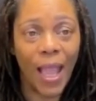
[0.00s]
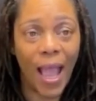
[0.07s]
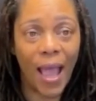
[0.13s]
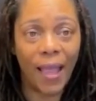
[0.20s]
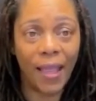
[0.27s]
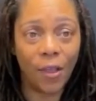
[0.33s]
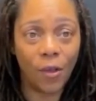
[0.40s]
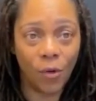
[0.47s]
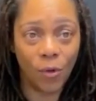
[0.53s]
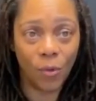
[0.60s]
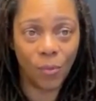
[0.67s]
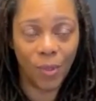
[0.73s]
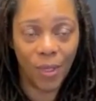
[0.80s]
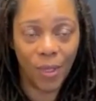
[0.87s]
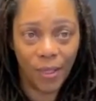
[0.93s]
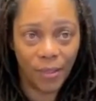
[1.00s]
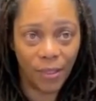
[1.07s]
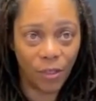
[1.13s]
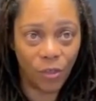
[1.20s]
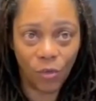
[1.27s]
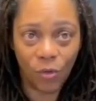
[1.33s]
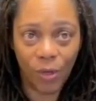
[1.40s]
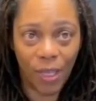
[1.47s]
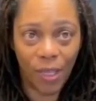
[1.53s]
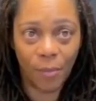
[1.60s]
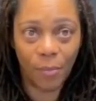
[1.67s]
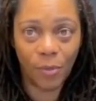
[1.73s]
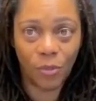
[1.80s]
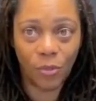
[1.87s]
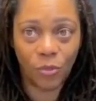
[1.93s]
I hope that you're
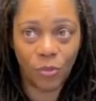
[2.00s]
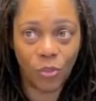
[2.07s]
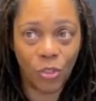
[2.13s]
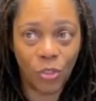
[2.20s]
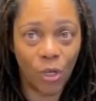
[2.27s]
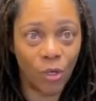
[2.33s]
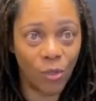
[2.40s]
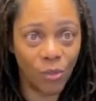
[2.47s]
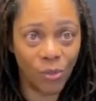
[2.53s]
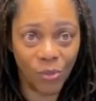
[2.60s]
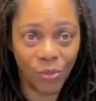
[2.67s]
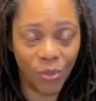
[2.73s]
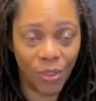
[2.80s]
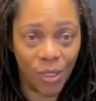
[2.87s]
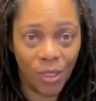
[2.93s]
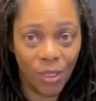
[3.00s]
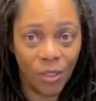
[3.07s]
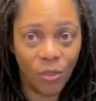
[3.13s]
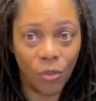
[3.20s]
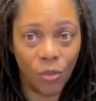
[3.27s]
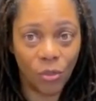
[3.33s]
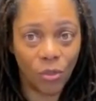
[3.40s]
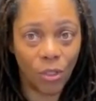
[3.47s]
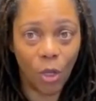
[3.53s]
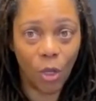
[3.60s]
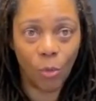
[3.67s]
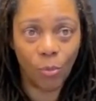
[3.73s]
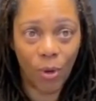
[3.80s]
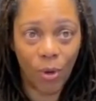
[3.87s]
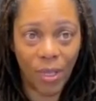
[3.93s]
able to turn your
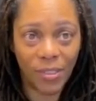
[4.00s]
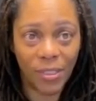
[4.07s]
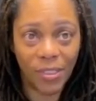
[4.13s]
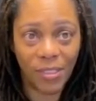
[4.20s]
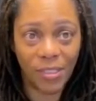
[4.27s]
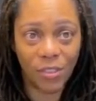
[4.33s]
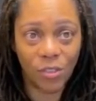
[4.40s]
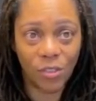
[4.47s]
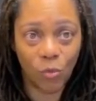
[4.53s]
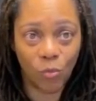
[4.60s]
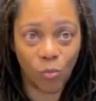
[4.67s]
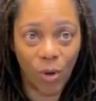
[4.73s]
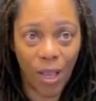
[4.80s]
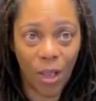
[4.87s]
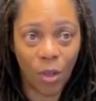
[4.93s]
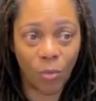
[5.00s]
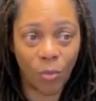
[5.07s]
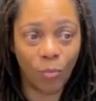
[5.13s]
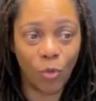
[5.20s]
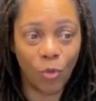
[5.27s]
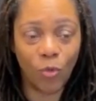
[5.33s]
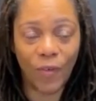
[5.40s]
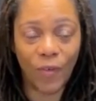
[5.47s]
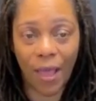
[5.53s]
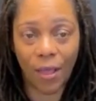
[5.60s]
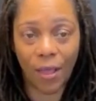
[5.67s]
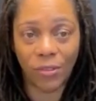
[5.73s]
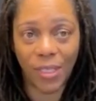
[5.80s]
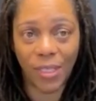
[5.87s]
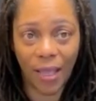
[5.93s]
thought processes around, move
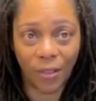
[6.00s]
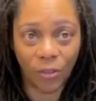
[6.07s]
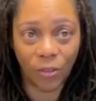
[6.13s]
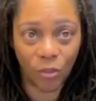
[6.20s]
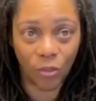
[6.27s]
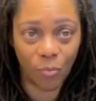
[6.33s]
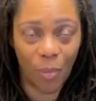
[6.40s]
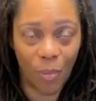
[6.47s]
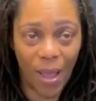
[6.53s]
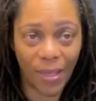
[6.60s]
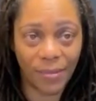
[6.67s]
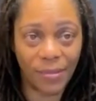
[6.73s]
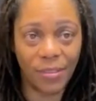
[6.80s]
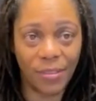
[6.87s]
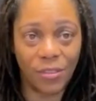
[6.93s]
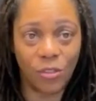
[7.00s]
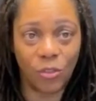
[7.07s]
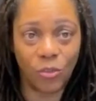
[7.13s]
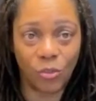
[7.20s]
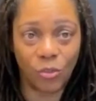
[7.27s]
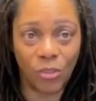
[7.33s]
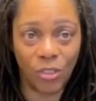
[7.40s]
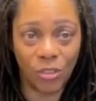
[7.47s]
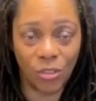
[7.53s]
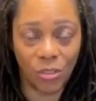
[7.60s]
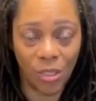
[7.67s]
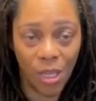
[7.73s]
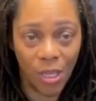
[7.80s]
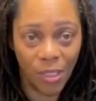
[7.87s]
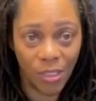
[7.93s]
outside of those boxes, those
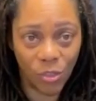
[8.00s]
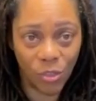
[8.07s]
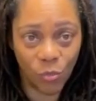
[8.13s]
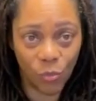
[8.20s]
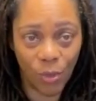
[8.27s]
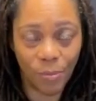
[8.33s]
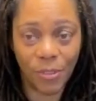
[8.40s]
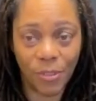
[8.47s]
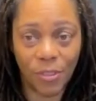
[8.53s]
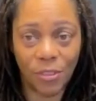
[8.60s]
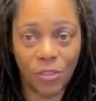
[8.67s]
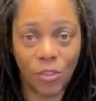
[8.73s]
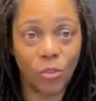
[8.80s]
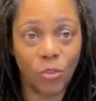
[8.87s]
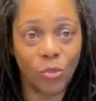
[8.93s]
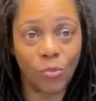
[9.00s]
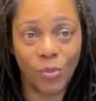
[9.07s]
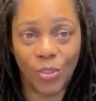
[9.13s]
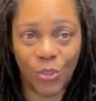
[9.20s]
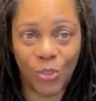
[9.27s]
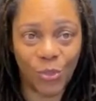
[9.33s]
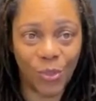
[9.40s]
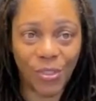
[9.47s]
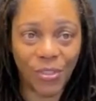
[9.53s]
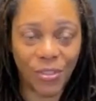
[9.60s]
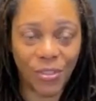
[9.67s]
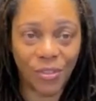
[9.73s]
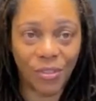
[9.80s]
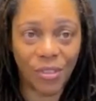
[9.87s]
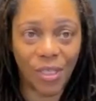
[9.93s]
disruptions, those
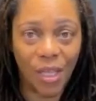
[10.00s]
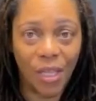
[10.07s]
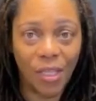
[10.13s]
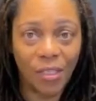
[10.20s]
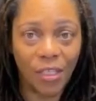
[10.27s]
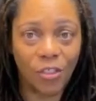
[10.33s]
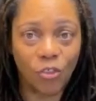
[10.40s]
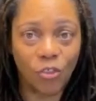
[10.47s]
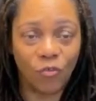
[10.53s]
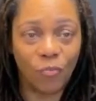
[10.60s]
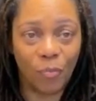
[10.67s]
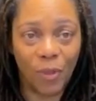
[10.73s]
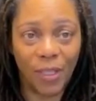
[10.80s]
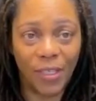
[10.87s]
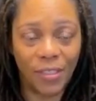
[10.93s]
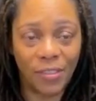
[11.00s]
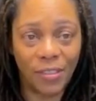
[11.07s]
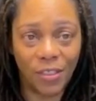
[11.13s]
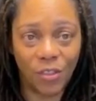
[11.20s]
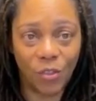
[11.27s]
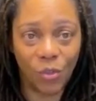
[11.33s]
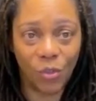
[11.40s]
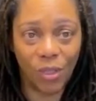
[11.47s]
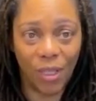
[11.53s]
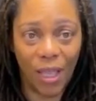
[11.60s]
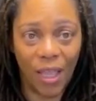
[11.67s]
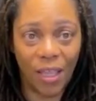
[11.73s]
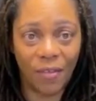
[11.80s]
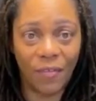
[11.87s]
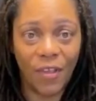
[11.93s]
restrictions that you've placed in your
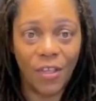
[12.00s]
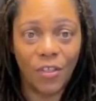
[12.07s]
life,